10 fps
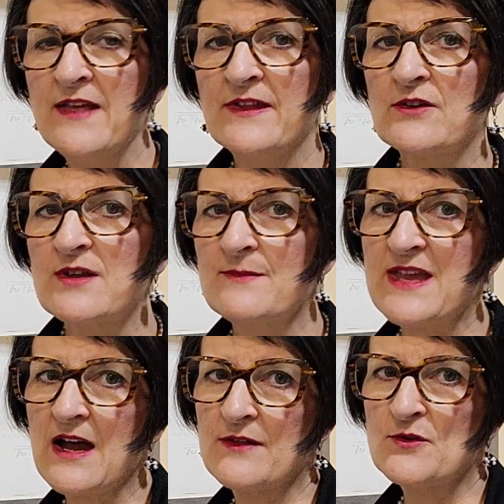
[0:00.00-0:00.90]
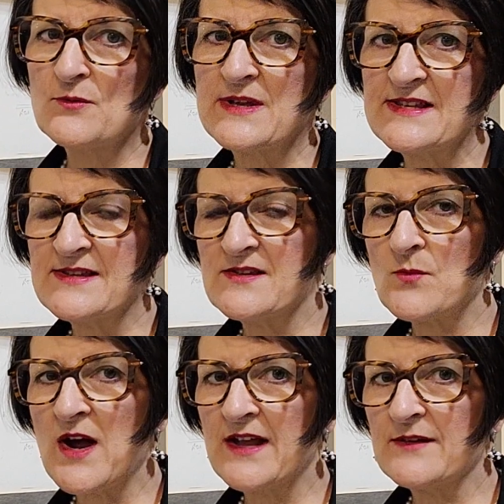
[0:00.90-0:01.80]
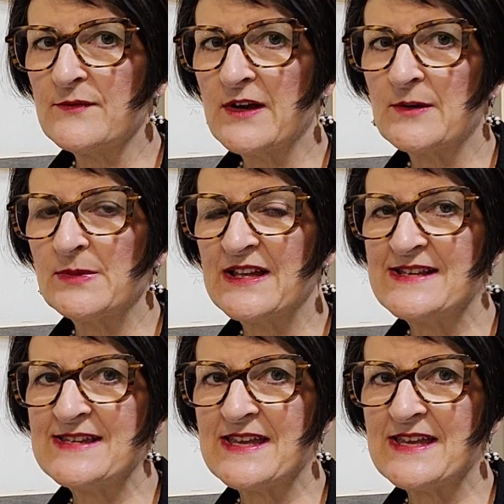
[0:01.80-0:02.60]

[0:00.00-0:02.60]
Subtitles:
There can be other reasons why a fireplace